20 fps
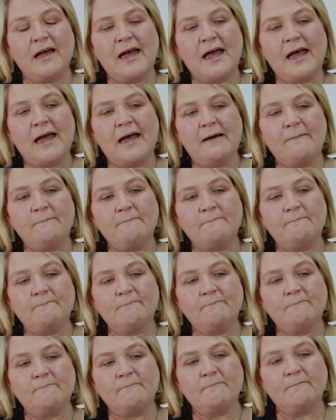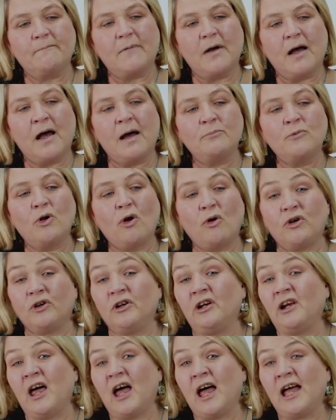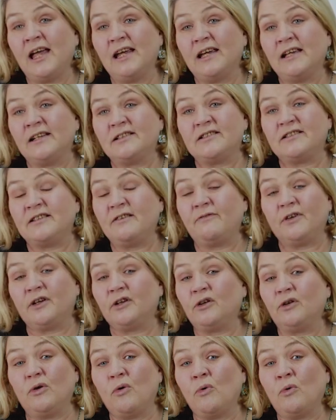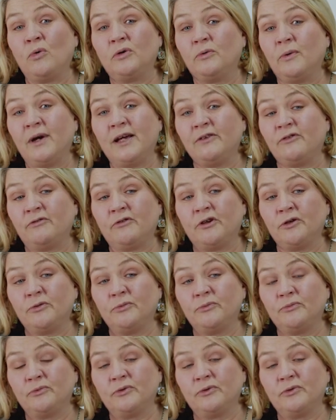I'm not going to lie, it's difficult all the way through.